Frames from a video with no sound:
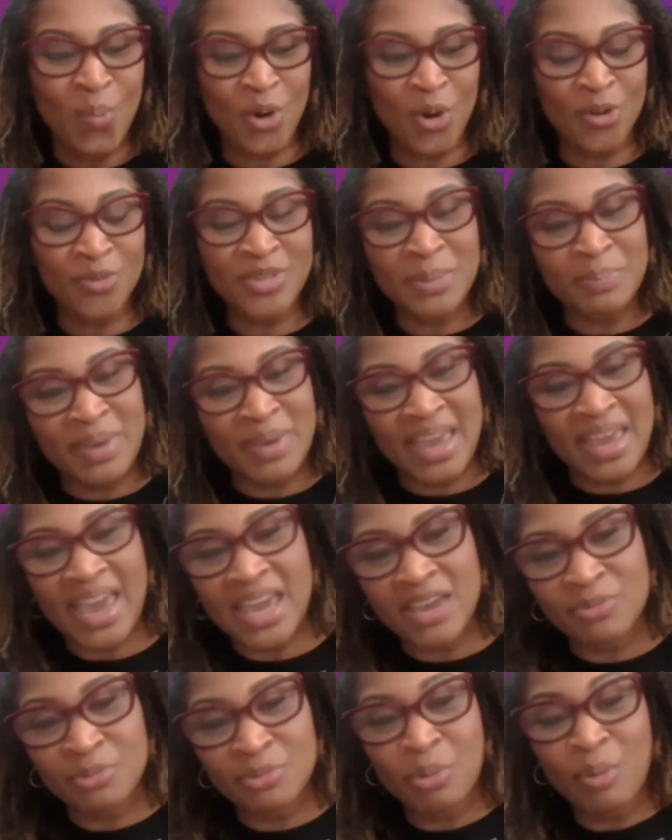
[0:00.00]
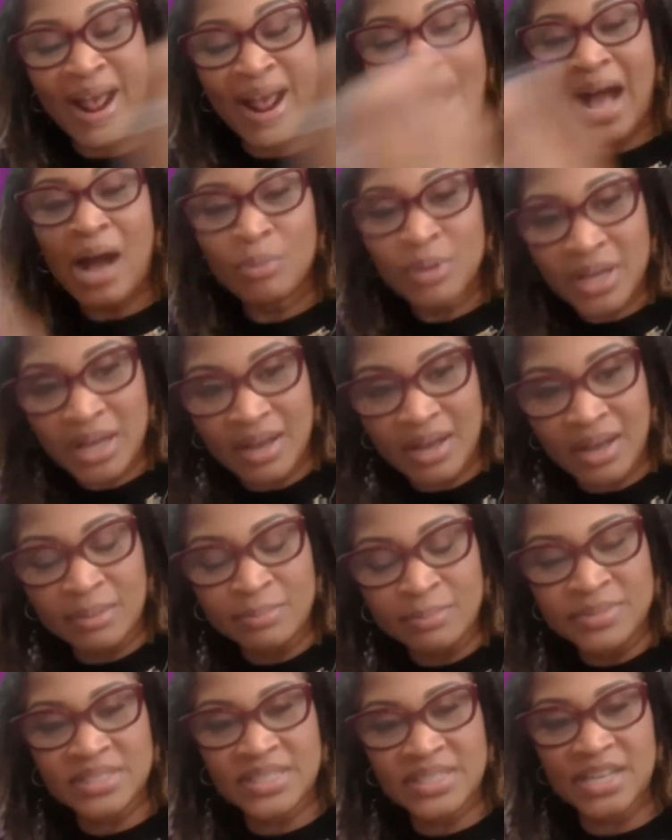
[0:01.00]
what are the behavioral
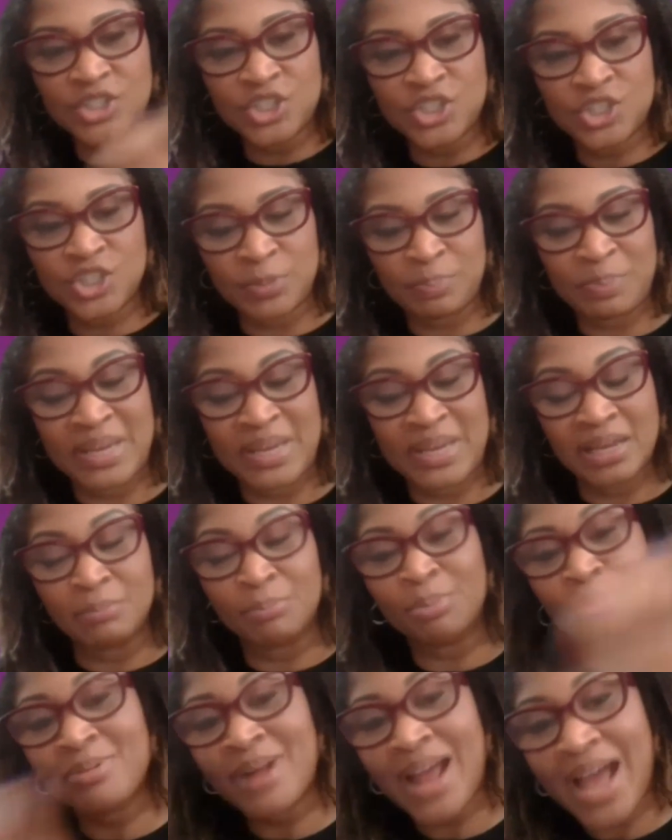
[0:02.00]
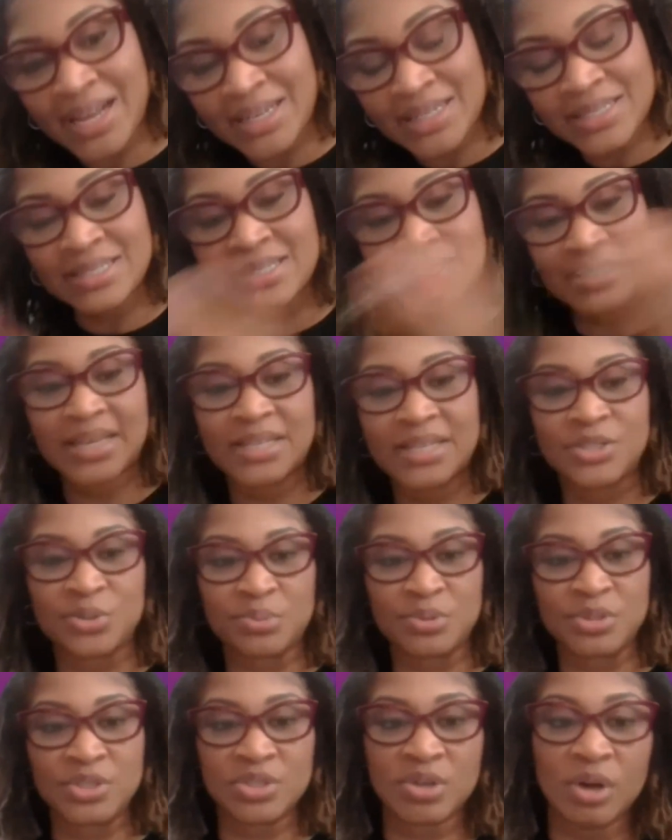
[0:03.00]
outcomes that should be in practice as
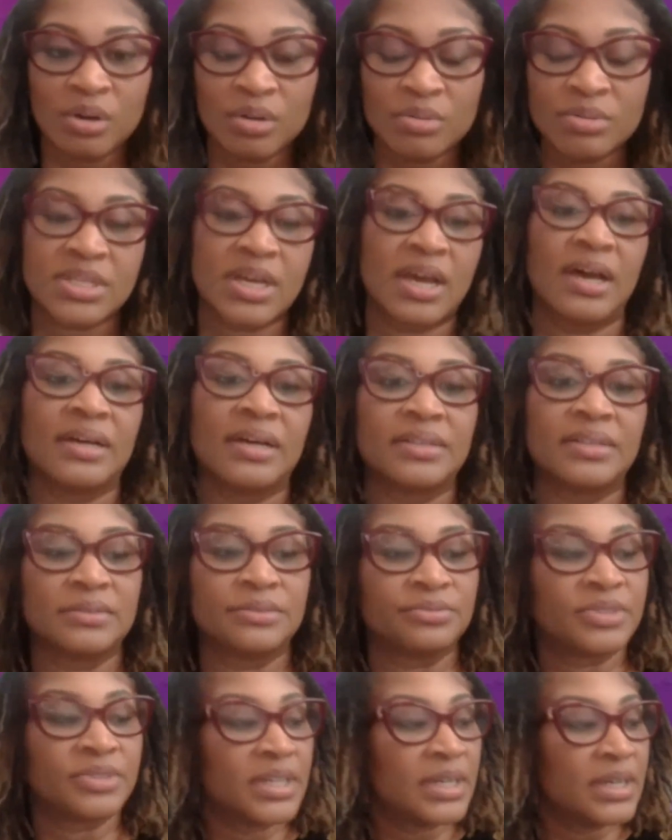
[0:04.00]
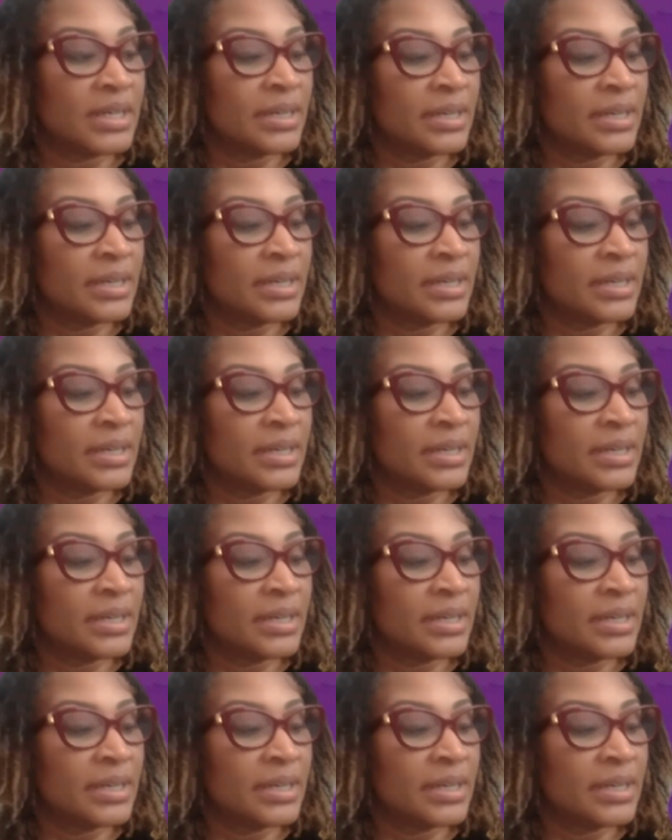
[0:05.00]
a result of